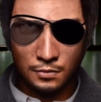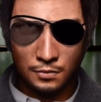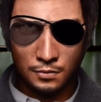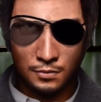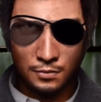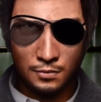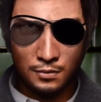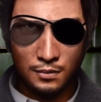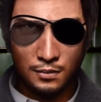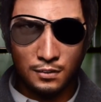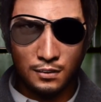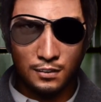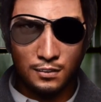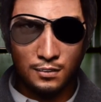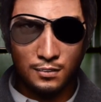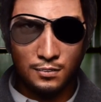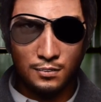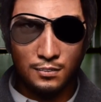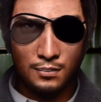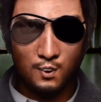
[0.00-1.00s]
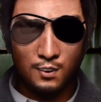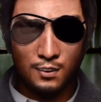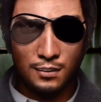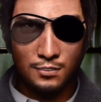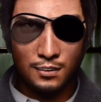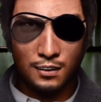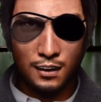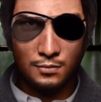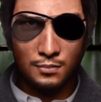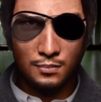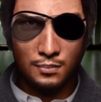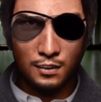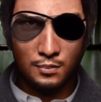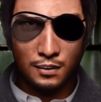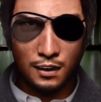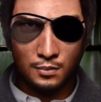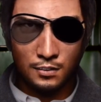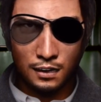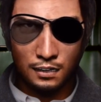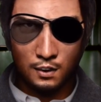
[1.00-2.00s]
Oh, wow. You know, if
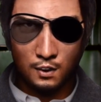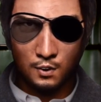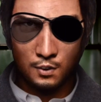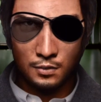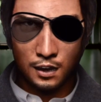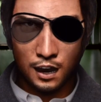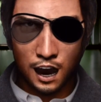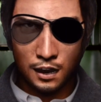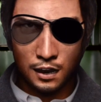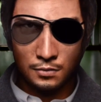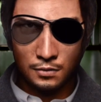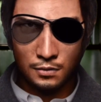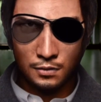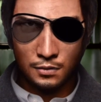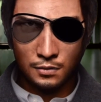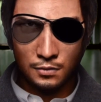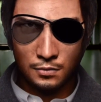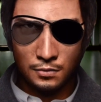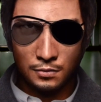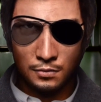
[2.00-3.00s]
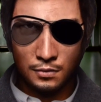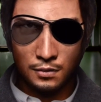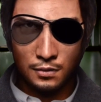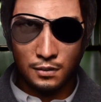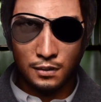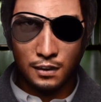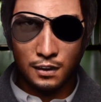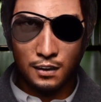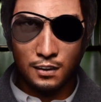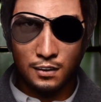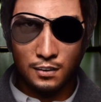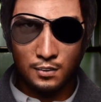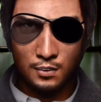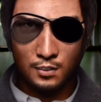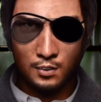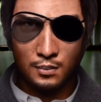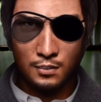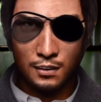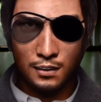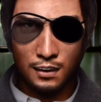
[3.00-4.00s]
I just go by the
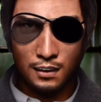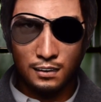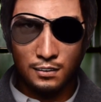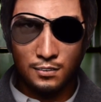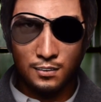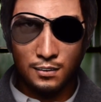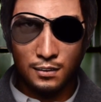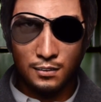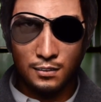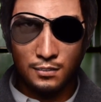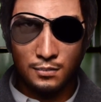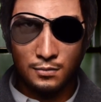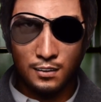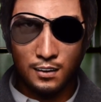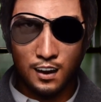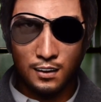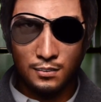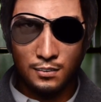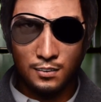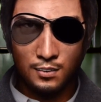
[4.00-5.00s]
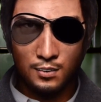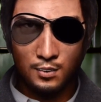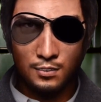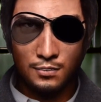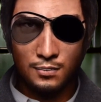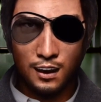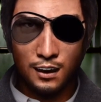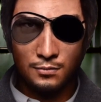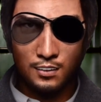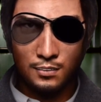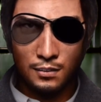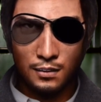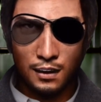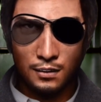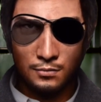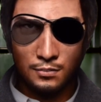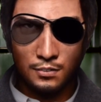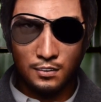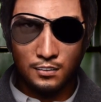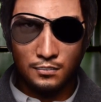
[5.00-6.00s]
hours listed on how much time I
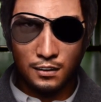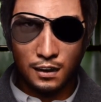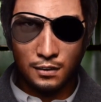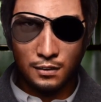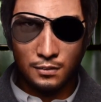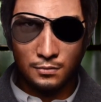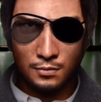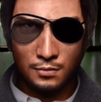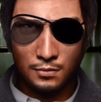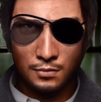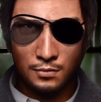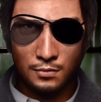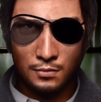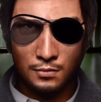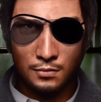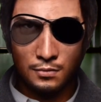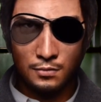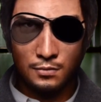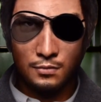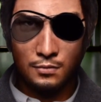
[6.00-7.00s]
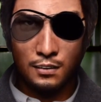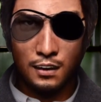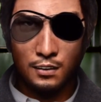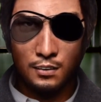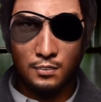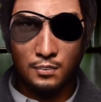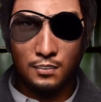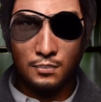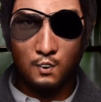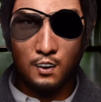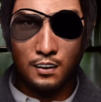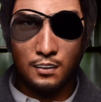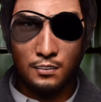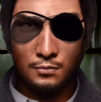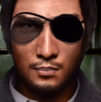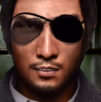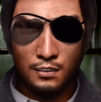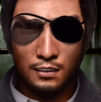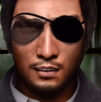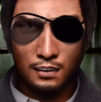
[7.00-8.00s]
have per game, I would
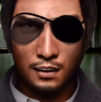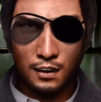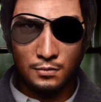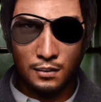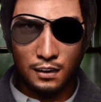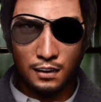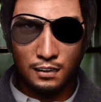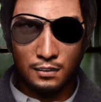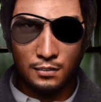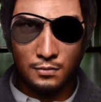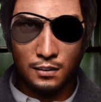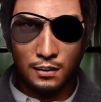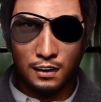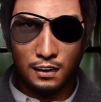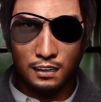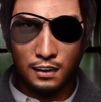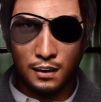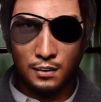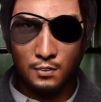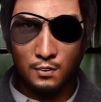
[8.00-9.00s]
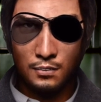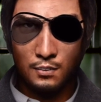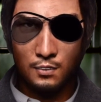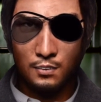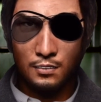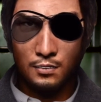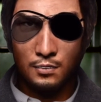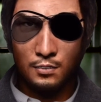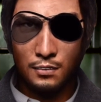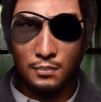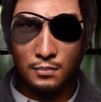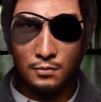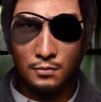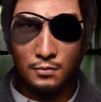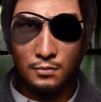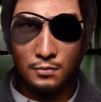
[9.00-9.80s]
probably say Space Engineers.